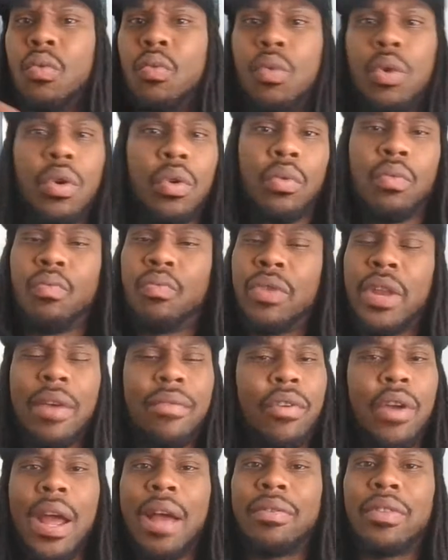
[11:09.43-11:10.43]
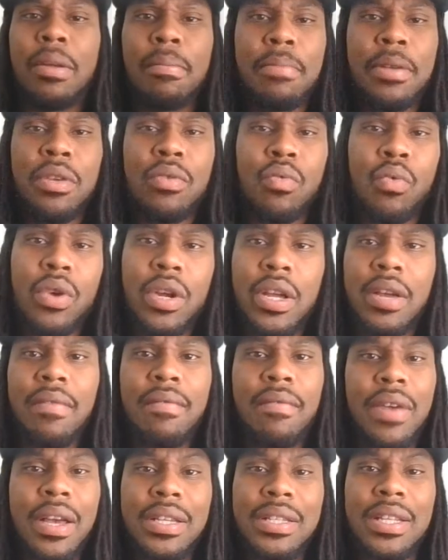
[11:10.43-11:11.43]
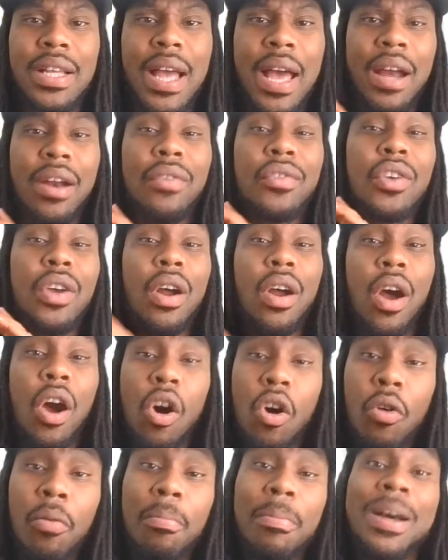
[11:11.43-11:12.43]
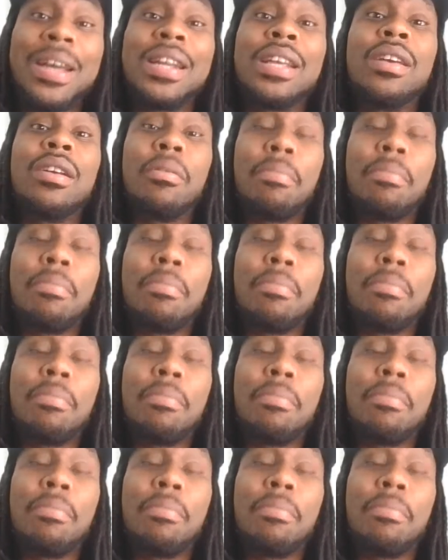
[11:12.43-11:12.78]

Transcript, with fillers: will never have to be reinvested out of your own money.